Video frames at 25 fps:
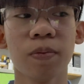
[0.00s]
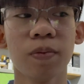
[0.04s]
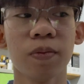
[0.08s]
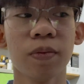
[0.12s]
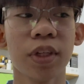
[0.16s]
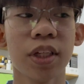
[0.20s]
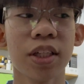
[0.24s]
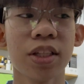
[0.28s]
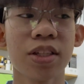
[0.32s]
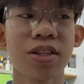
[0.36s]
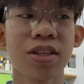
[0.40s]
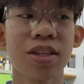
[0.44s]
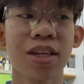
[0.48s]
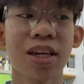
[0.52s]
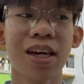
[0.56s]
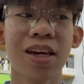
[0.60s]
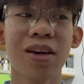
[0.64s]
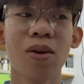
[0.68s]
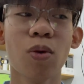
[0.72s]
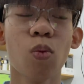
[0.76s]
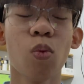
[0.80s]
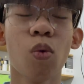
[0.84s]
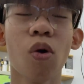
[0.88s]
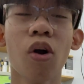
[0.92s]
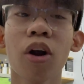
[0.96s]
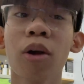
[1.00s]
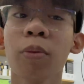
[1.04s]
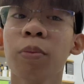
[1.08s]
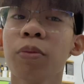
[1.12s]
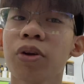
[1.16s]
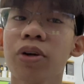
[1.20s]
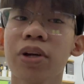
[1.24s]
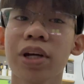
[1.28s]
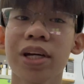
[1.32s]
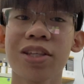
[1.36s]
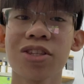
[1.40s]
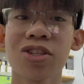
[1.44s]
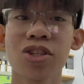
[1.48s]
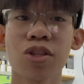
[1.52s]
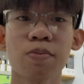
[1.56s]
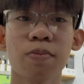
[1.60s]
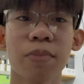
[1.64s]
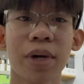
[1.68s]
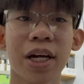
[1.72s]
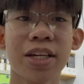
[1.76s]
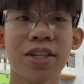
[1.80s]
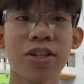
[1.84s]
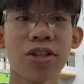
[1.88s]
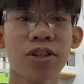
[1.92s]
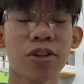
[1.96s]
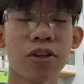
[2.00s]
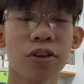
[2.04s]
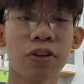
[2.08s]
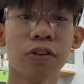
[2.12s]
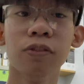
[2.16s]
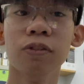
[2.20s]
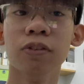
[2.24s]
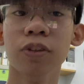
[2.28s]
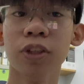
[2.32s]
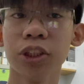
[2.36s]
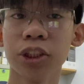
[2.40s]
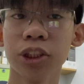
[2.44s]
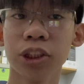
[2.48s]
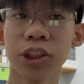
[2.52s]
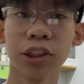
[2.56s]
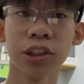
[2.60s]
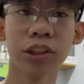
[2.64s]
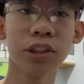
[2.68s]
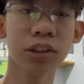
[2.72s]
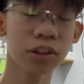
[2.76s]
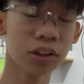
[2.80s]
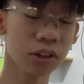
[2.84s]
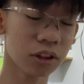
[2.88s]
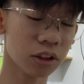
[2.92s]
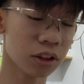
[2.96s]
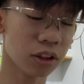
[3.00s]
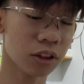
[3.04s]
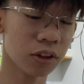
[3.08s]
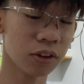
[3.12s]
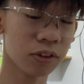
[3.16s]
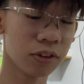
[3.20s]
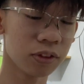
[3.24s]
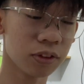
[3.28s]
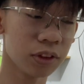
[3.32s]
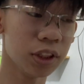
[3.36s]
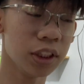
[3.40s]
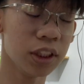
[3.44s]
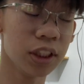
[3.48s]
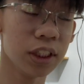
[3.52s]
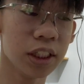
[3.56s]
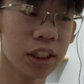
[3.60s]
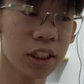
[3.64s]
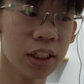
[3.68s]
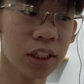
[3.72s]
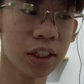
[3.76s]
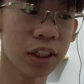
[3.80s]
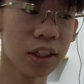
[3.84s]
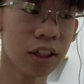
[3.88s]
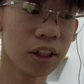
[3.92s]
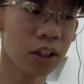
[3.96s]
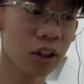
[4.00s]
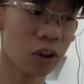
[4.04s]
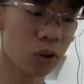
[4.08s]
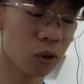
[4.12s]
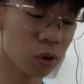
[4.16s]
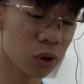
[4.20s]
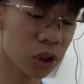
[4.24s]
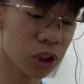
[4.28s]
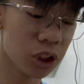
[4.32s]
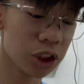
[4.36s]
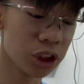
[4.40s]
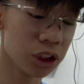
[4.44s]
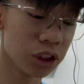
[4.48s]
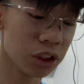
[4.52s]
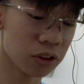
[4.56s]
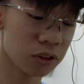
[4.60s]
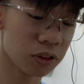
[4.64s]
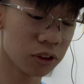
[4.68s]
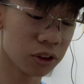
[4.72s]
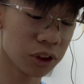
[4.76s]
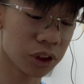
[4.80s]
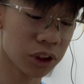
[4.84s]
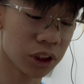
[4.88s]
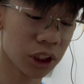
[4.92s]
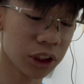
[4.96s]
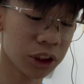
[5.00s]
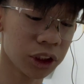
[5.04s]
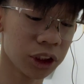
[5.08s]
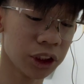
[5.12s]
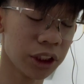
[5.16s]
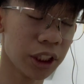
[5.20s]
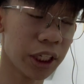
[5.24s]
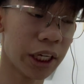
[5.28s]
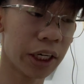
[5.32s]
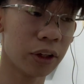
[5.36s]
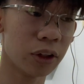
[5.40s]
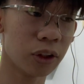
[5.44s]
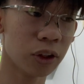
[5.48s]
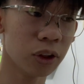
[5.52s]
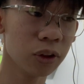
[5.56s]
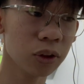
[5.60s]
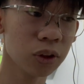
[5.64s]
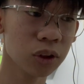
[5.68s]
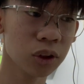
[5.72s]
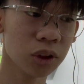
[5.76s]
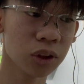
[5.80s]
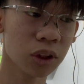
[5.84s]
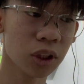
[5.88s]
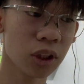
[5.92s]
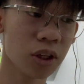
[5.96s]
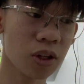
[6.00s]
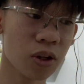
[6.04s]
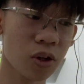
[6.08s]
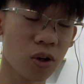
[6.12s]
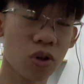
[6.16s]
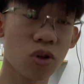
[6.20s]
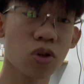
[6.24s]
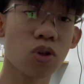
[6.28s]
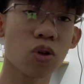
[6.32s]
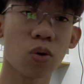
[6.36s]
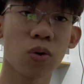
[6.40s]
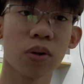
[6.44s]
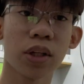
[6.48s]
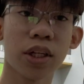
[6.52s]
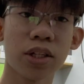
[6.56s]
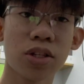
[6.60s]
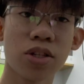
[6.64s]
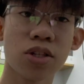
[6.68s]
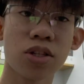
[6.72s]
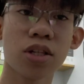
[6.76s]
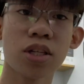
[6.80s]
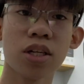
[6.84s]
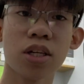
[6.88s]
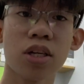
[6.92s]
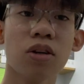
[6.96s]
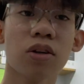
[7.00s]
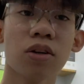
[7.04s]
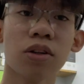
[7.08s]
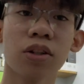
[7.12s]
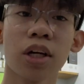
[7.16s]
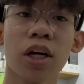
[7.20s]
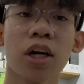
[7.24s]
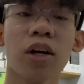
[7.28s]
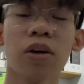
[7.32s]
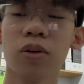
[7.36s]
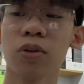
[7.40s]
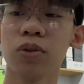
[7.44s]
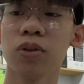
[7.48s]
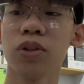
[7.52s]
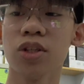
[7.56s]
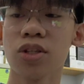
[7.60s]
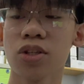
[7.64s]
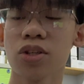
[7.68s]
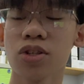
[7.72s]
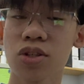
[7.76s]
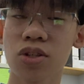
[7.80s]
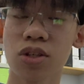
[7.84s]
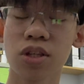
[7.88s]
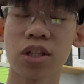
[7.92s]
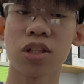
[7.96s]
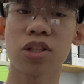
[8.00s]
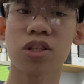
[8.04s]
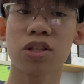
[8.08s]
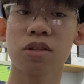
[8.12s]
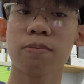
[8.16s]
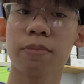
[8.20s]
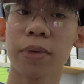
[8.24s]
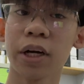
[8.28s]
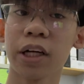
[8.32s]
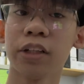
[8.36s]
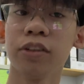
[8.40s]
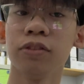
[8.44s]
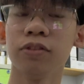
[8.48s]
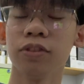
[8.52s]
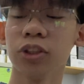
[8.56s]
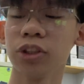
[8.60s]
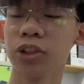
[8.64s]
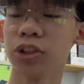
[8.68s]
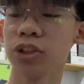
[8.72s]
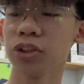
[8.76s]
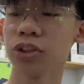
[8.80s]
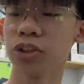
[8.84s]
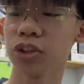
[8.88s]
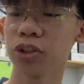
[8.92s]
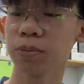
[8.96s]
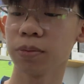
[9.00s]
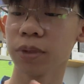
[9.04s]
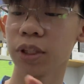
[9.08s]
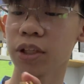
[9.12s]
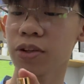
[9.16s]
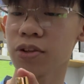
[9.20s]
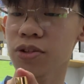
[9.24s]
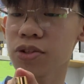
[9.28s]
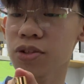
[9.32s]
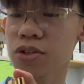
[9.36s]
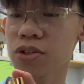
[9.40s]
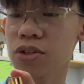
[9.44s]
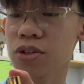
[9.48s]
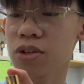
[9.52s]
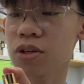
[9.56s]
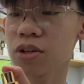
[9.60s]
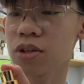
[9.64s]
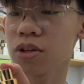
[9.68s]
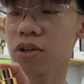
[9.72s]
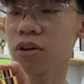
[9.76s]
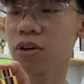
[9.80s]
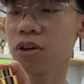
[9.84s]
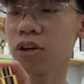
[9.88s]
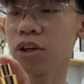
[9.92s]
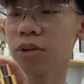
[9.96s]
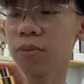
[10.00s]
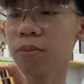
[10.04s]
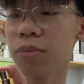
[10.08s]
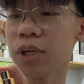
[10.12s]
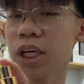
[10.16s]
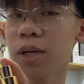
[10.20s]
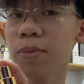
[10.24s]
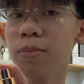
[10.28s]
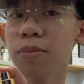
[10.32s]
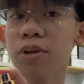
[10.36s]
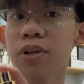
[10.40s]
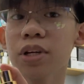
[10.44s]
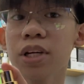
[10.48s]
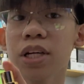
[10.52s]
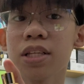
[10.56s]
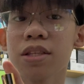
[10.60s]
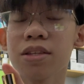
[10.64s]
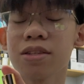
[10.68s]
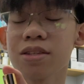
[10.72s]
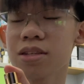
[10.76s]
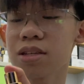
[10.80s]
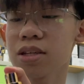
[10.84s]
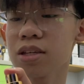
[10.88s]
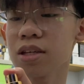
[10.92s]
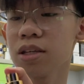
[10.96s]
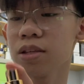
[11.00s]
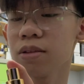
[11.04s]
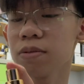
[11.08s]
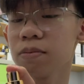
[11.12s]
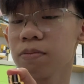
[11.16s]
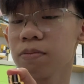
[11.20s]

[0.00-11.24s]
it's a warmer and spicier version of the original Versace Eros. So let's see on how this inspired version smells on paper and skin.